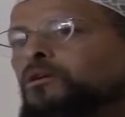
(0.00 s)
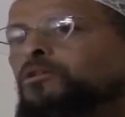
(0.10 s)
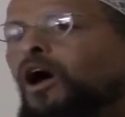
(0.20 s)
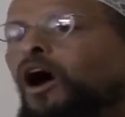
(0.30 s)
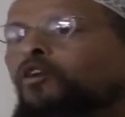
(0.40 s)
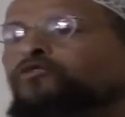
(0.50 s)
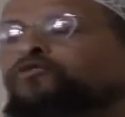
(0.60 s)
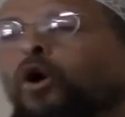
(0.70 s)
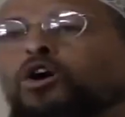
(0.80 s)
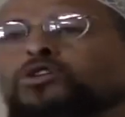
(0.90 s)
There are
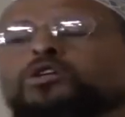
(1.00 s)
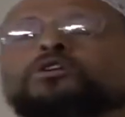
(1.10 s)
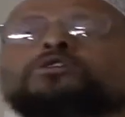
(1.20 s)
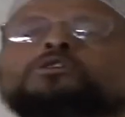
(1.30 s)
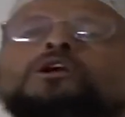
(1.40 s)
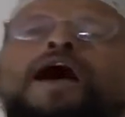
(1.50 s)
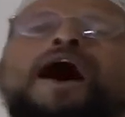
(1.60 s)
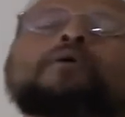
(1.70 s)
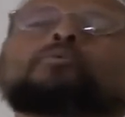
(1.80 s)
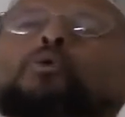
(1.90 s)
forces
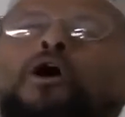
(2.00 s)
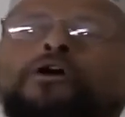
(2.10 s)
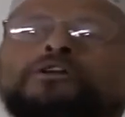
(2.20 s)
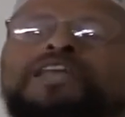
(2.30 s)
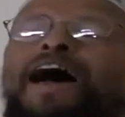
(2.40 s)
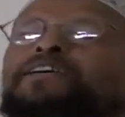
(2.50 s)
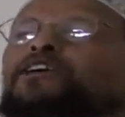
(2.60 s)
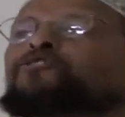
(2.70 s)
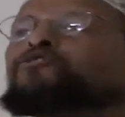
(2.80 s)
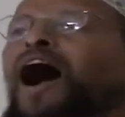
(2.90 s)
at work that
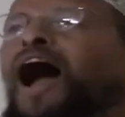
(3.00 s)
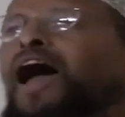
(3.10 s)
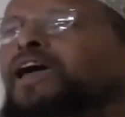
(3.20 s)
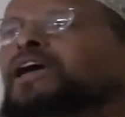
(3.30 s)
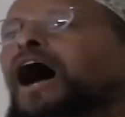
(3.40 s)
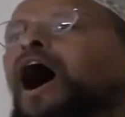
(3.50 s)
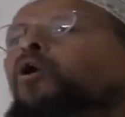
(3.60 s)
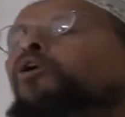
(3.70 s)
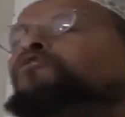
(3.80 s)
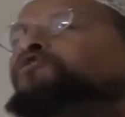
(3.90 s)
defy
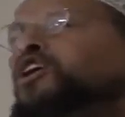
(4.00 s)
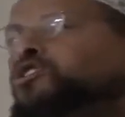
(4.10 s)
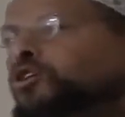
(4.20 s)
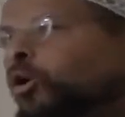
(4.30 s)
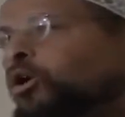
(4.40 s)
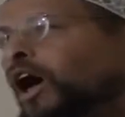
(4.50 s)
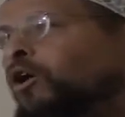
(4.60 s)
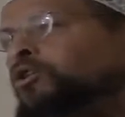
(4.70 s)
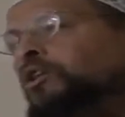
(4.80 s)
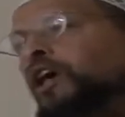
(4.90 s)
our physical
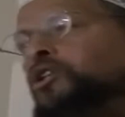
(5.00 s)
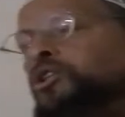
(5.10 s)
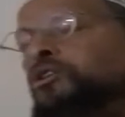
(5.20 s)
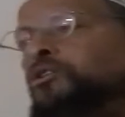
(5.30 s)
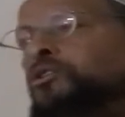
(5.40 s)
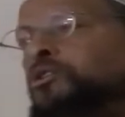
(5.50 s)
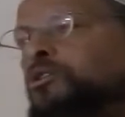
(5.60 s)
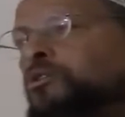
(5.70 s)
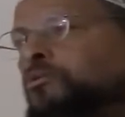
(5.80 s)
calculations,